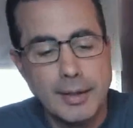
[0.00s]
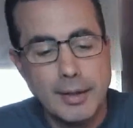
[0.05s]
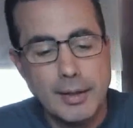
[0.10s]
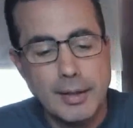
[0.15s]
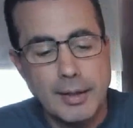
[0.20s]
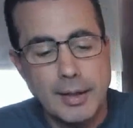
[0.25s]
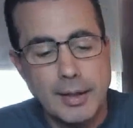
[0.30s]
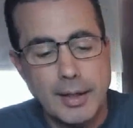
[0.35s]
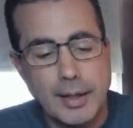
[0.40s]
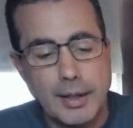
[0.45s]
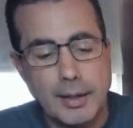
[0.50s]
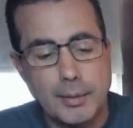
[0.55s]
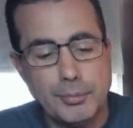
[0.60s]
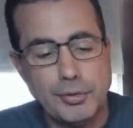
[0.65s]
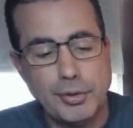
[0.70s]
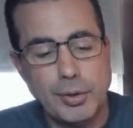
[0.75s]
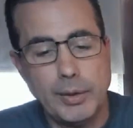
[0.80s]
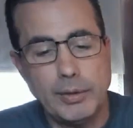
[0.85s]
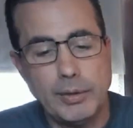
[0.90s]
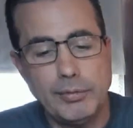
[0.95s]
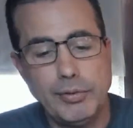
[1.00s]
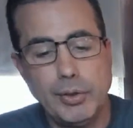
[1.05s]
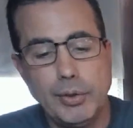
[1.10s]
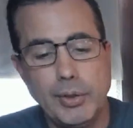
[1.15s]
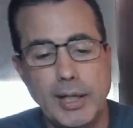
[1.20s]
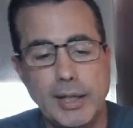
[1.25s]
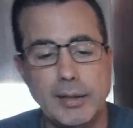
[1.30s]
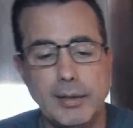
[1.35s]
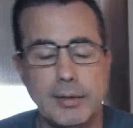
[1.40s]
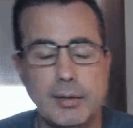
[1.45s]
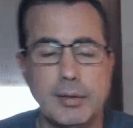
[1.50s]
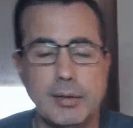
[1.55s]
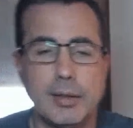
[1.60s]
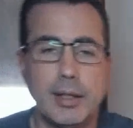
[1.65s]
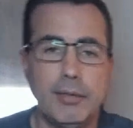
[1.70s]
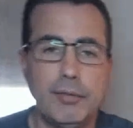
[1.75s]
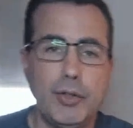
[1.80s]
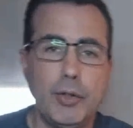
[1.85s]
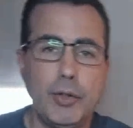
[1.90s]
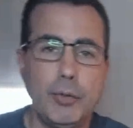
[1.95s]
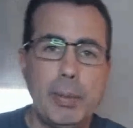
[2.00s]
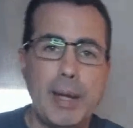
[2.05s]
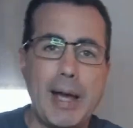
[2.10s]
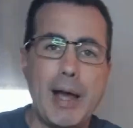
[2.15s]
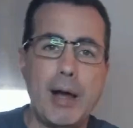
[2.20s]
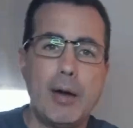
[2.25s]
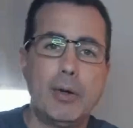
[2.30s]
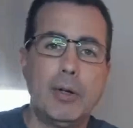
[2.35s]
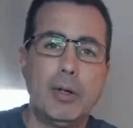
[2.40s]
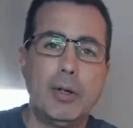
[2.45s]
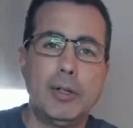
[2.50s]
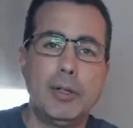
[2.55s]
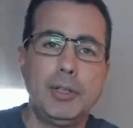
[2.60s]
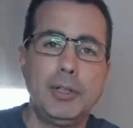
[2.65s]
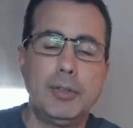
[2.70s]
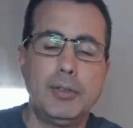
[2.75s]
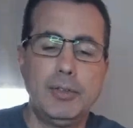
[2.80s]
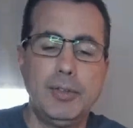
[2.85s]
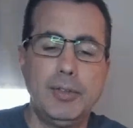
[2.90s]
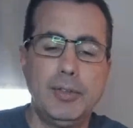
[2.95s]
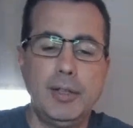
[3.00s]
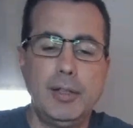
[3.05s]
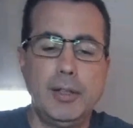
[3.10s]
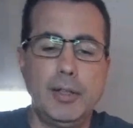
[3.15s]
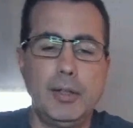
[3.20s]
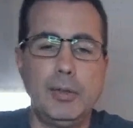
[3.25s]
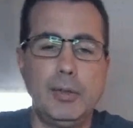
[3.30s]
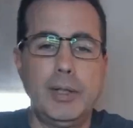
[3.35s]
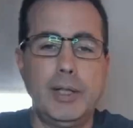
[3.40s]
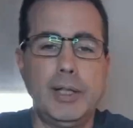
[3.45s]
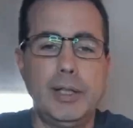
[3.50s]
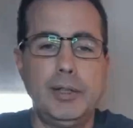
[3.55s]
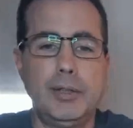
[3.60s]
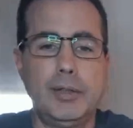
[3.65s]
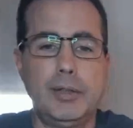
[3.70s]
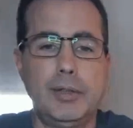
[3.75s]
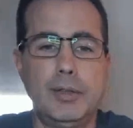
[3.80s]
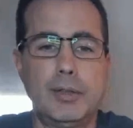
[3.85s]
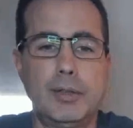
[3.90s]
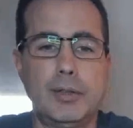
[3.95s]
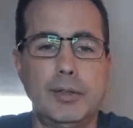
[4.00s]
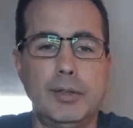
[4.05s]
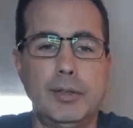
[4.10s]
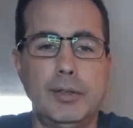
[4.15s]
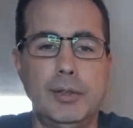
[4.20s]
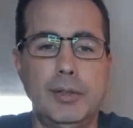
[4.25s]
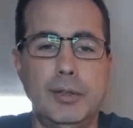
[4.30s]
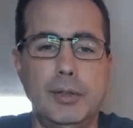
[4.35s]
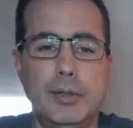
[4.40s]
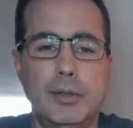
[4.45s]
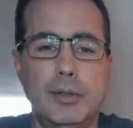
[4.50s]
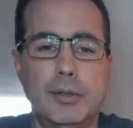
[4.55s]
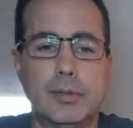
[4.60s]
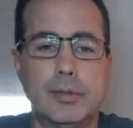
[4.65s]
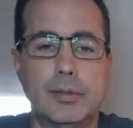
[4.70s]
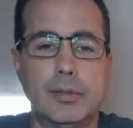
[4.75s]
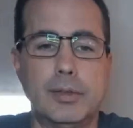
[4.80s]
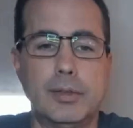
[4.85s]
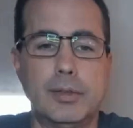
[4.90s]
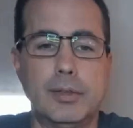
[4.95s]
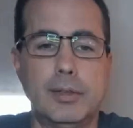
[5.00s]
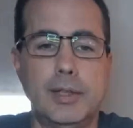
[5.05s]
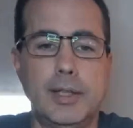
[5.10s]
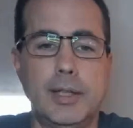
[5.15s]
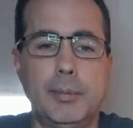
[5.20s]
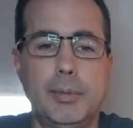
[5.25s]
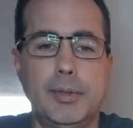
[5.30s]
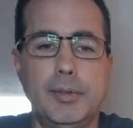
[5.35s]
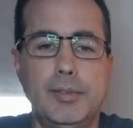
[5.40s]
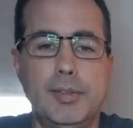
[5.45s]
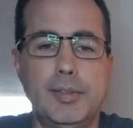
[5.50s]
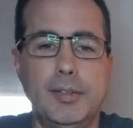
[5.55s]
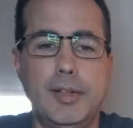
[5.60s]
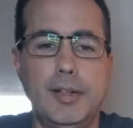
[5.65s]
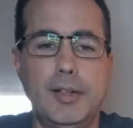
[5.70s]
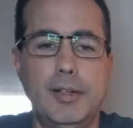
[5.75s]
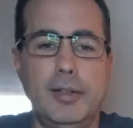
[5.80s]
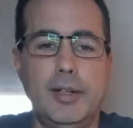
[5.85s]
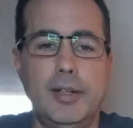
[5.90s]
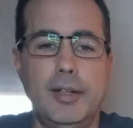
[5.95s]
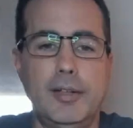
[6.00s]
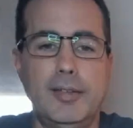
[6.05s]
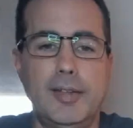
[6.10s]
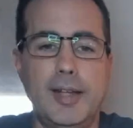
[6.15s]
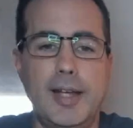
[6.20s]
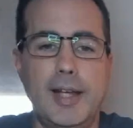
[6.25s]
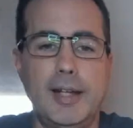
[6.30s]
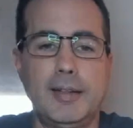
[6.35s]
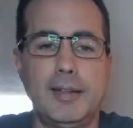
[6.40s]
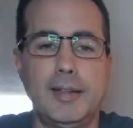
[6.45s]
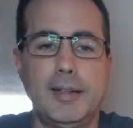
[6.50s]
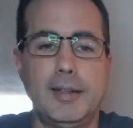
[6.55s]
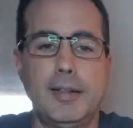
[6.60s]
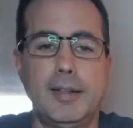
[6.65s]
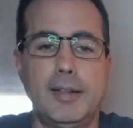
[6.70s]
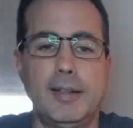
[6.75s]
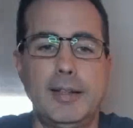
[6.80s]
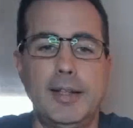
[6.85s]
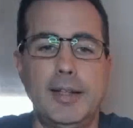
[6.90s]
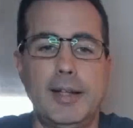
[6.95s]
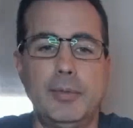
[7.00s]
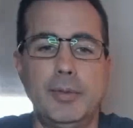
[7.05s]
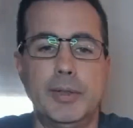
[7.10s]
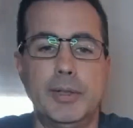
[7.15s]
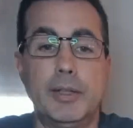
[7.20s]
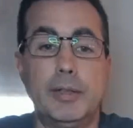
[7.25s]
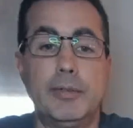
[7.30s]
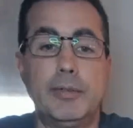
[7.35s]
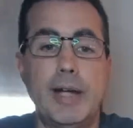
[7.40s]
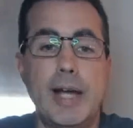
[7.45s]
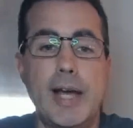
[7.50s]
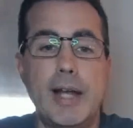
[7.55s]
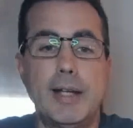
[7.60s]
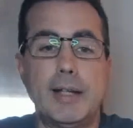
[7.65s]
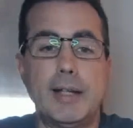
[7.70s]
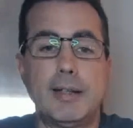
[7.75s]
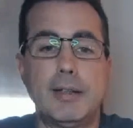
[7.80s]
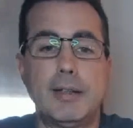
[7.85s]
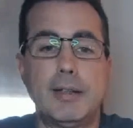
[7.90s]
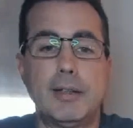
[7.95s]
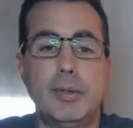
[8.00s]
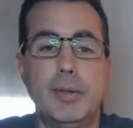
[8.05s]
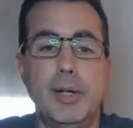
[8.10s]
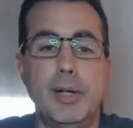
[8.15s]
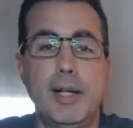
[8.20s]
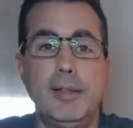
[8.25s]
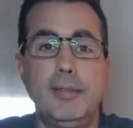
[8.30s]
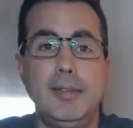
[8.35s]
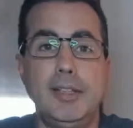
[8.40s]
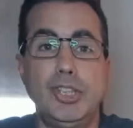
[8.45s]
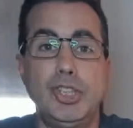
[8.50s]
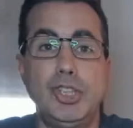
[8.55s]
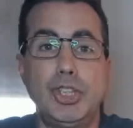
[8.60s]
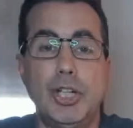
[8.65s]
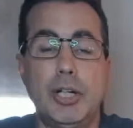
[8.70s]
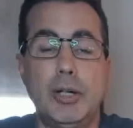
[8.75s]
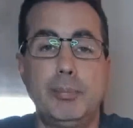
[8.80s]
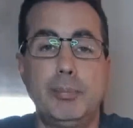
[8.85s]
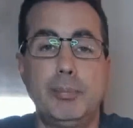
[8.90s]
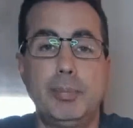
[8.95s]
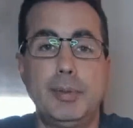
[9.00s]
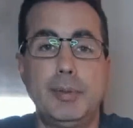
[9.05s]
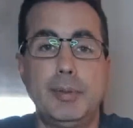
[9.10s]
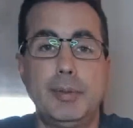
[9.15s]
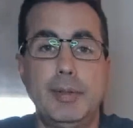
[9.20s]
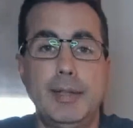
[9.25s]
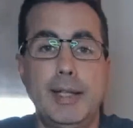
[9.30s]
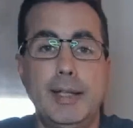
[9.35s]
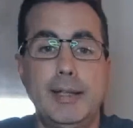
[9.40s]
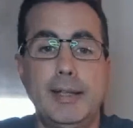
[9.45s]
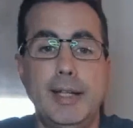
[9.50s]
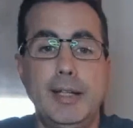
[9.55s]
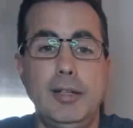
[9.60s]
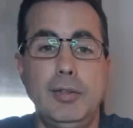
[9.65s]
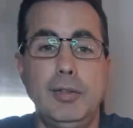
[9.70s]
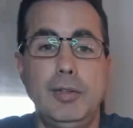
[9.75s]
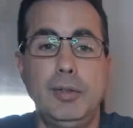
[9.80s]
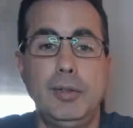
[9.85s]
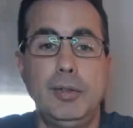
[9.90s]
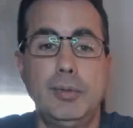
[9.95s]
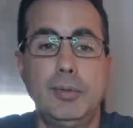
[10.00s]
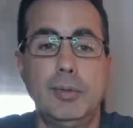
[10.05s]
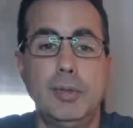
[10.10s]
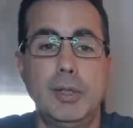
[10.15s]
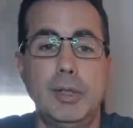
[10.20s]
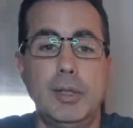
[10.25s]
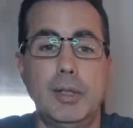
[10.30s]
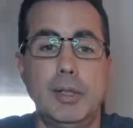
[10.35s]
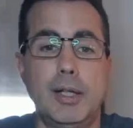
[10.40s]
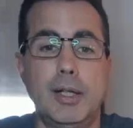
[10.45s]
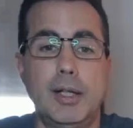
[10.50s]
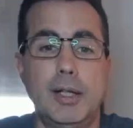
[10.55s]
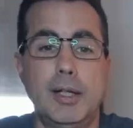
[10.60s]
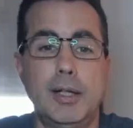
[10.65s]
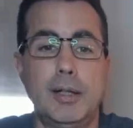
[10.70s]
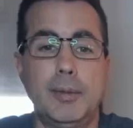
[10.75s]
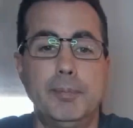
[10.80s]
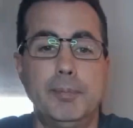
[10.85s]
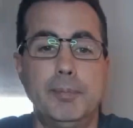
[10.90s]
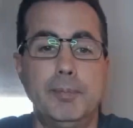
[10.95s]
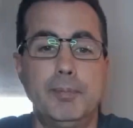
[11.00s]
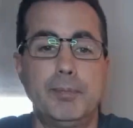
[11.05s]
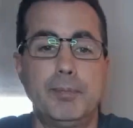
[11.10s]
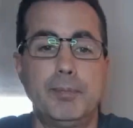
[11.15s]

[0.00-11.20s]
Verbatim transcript: Um, so if you get if you power on your Zino and your your gimbal sits there and does that that real erratic, crazy jump that they do, um,